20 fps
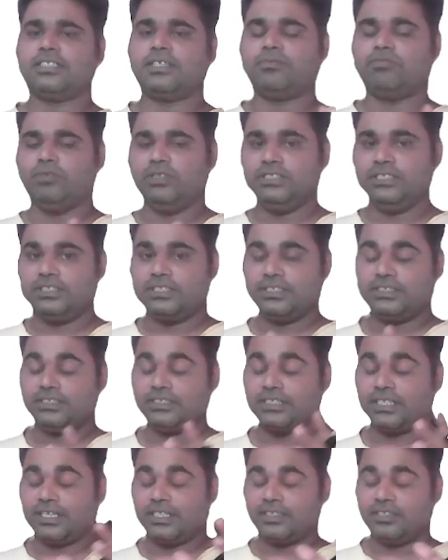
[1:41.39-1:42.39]
are present
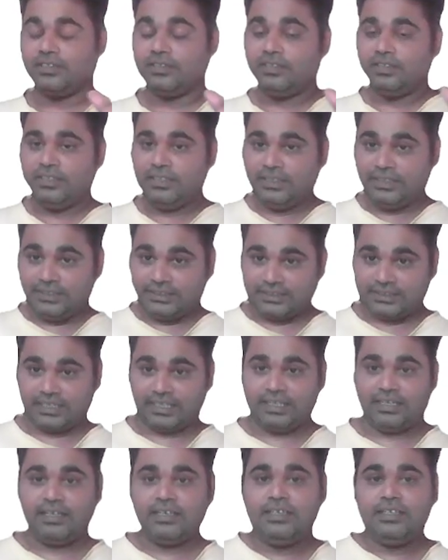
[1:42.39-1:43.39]
inside the
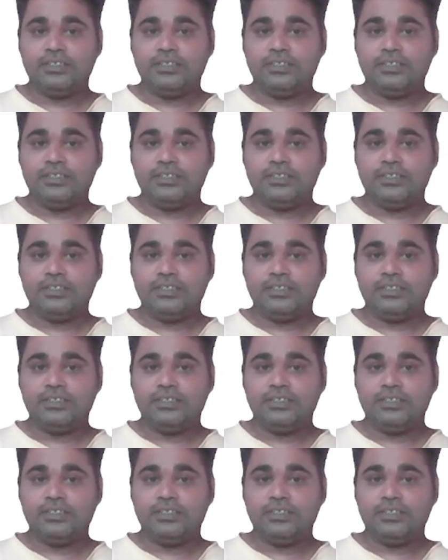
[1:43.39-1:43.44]
cell.